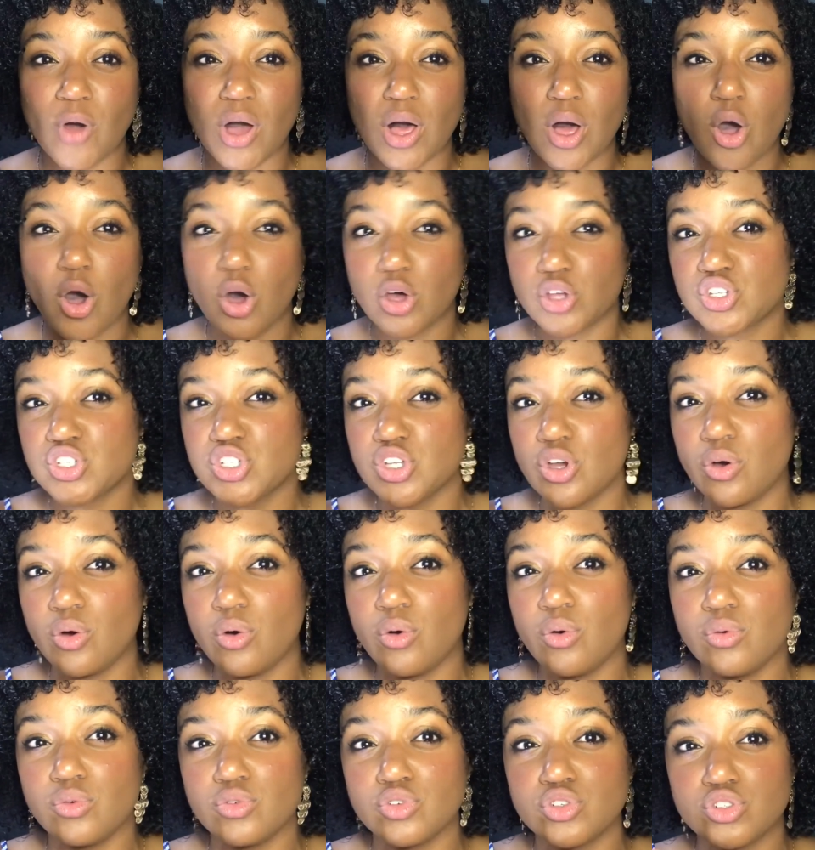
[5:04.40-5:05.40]
while
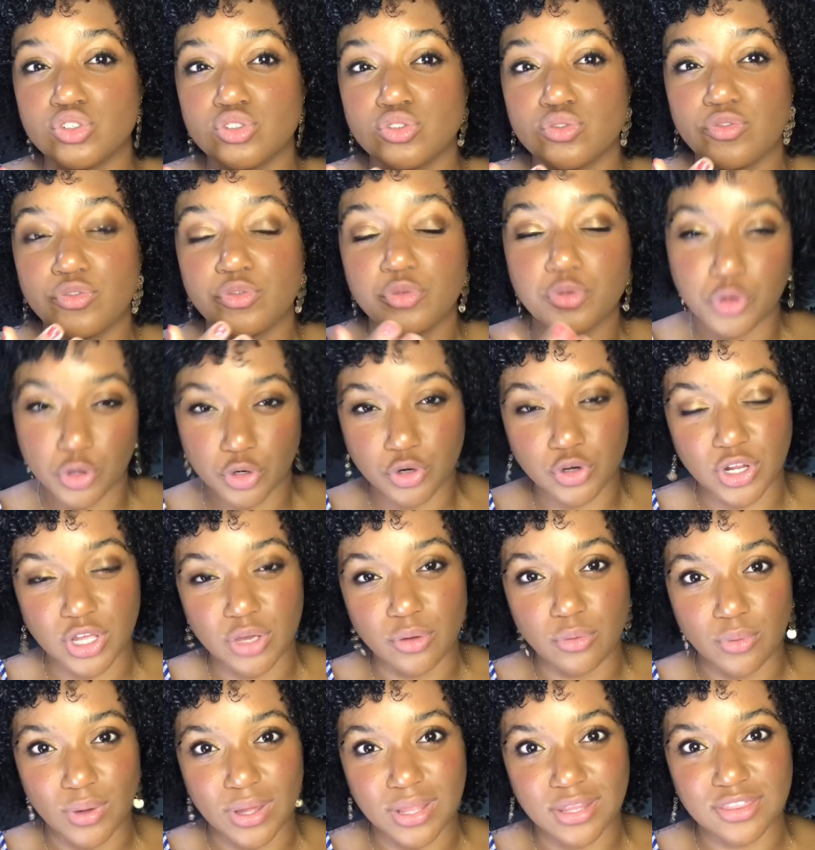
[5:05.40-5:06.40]
also
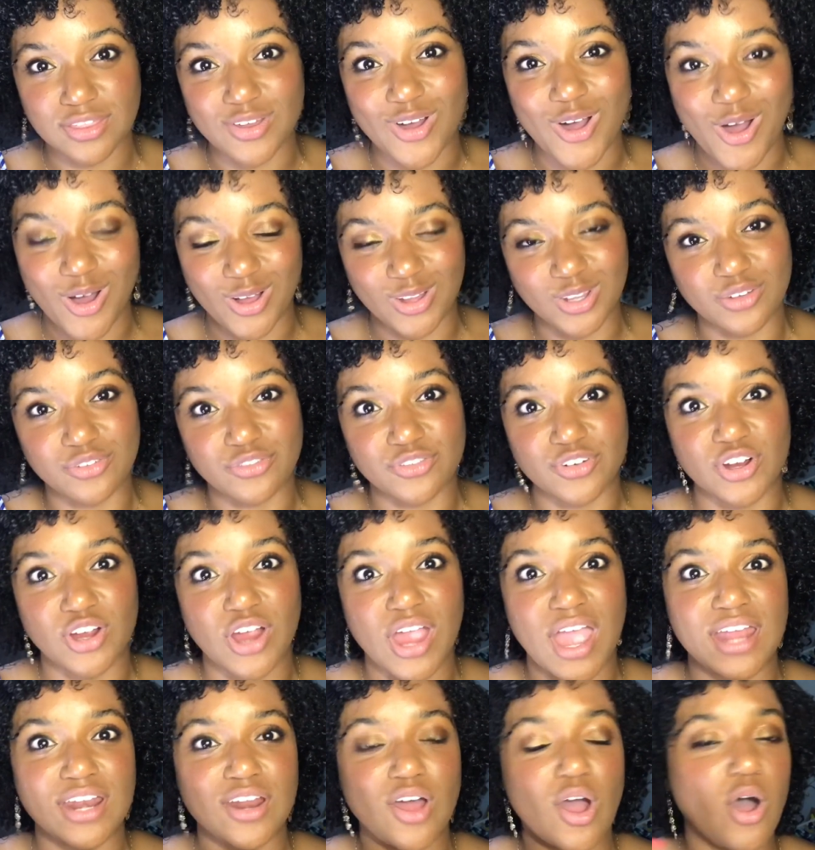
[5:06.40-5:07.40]
flirting with
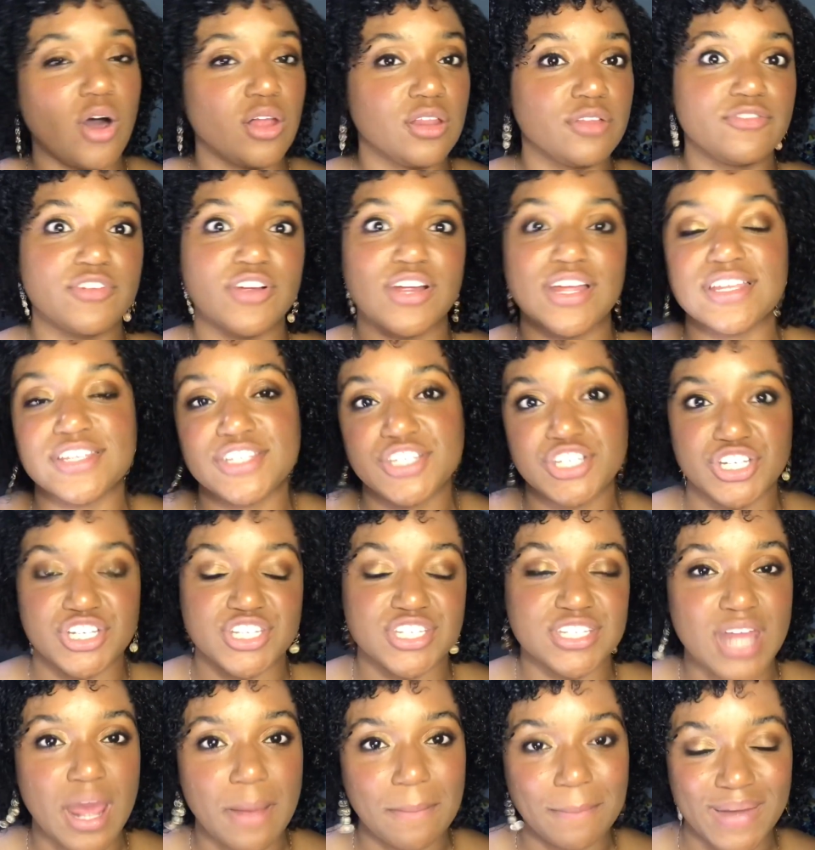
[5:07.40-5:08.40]
Oliver, and Oliver is
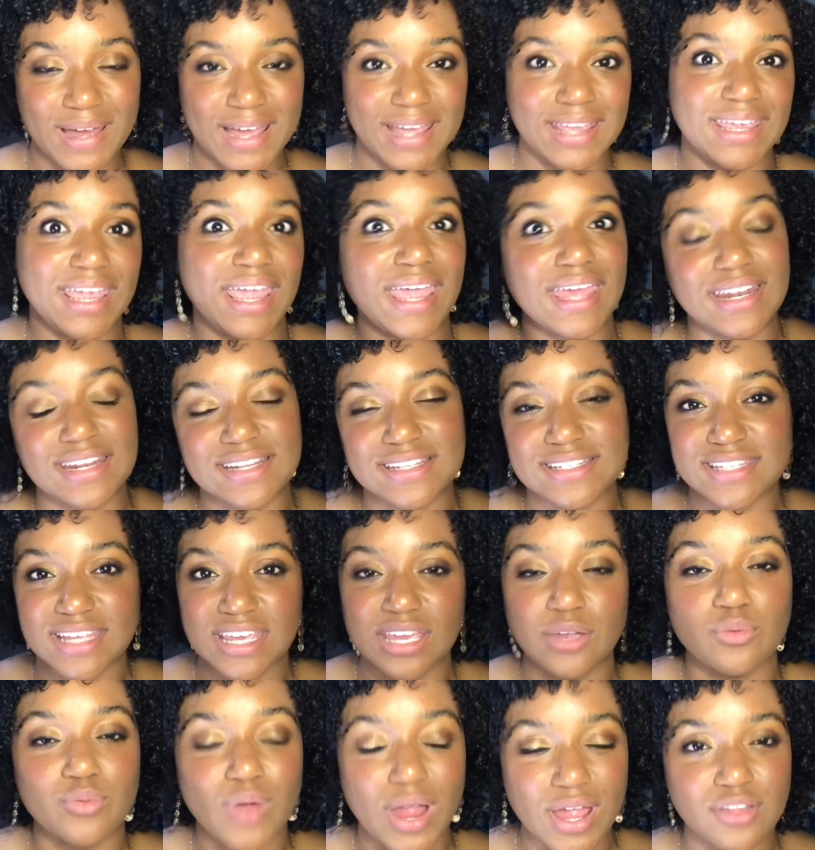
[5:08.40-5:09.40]
just not buying it and is
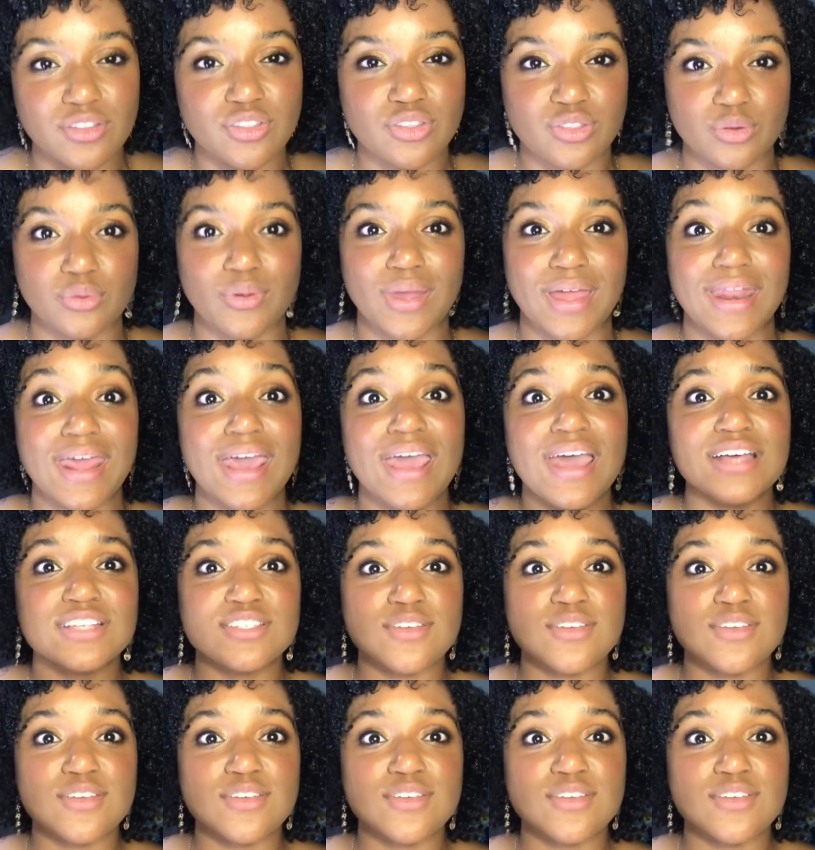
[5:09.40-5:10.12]
seeing right through it.